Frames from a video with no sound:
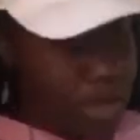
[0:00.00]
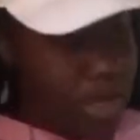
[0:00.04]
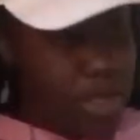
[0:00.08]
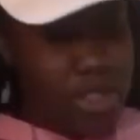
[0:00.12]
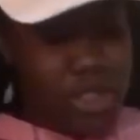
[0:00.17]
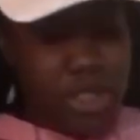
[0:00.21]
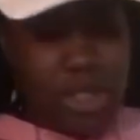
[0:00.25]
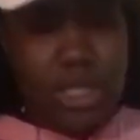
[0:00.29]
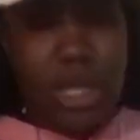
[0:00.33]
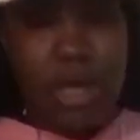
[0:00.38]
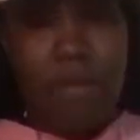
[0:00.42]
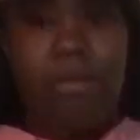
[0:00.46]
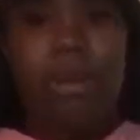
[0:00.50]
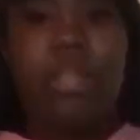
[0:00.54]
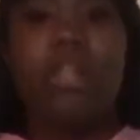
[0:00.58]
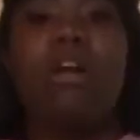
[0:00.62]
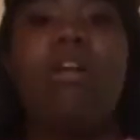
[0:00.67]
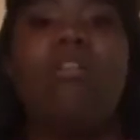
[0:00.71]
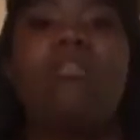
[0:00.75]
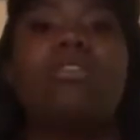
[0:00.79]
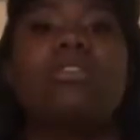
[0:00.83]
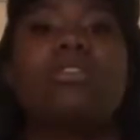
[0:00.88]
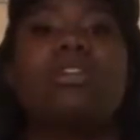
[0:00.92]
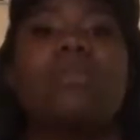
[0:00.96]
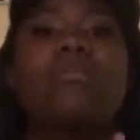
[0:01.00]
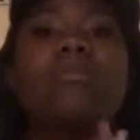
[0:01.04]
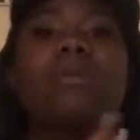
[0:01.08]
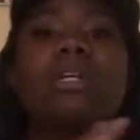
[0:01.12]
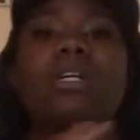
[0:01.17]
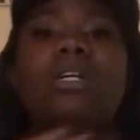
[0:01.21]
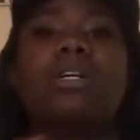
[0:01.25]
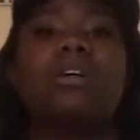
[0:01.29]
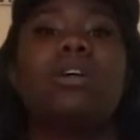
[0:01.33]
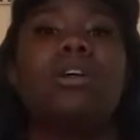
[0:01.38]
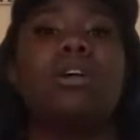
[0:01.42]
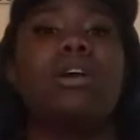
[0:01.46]
just let me know because I'm
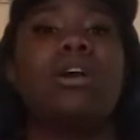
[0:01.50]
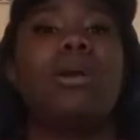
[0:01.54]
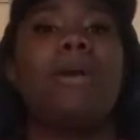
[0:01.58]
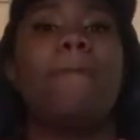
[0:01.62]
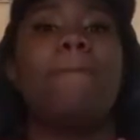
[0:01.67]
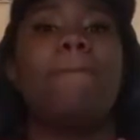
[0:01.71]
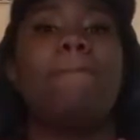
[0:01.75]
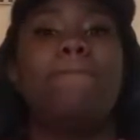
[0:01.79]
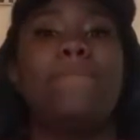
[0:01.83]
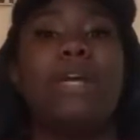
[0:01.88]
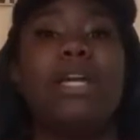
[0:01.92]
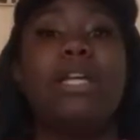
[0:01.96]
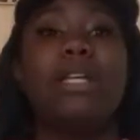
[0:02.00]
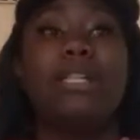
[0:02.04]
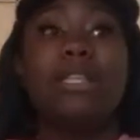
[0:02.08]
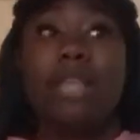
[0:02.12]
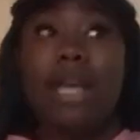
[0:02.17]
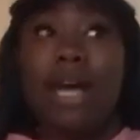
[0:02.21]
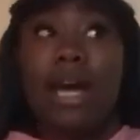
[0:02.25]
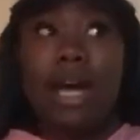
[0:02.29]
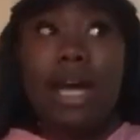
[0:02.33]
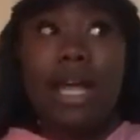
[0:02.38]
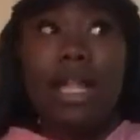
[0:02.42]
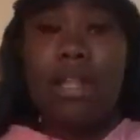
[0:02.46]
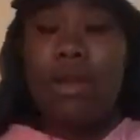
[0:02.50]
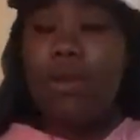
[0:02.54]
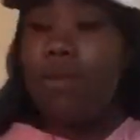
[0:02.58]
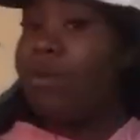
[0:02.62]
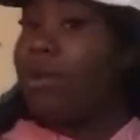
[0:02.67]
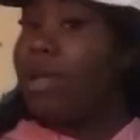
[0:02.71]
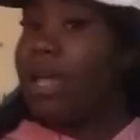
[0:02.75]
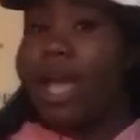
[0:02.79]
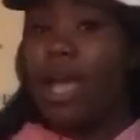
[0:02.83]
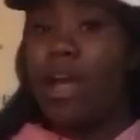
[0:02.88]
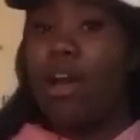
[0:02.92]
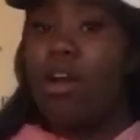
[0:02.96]
going to be done and
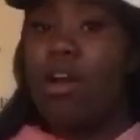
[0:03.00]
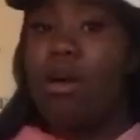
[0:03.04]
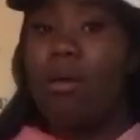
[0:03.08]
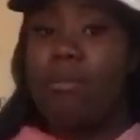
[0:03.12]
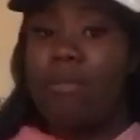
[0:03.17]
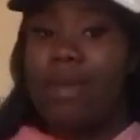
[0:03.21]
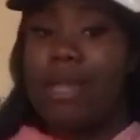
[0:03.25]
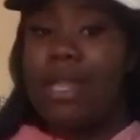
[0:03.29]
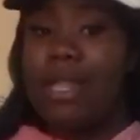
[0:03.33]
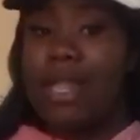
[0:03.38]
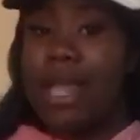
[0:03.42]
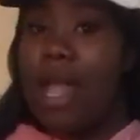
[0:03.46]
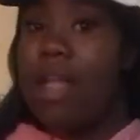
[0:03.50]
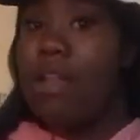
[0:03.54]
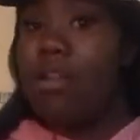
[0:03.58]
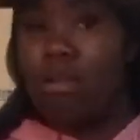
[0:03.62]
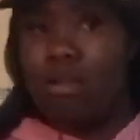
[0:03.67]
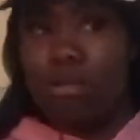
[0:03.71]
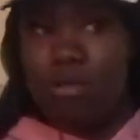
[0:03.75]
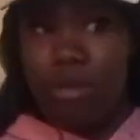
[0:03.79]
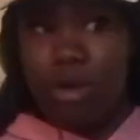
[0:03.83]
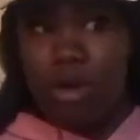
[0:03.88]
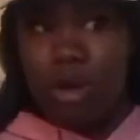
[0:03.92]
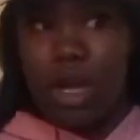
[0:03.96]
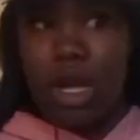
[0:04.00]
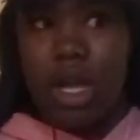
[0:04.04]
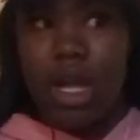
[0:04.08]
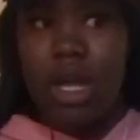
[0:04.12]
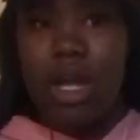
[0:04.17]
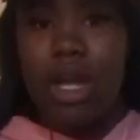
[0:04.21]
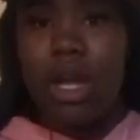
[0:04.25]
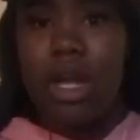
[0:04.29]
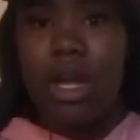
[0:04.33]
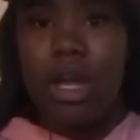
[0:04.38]
we ain't going to be that no more.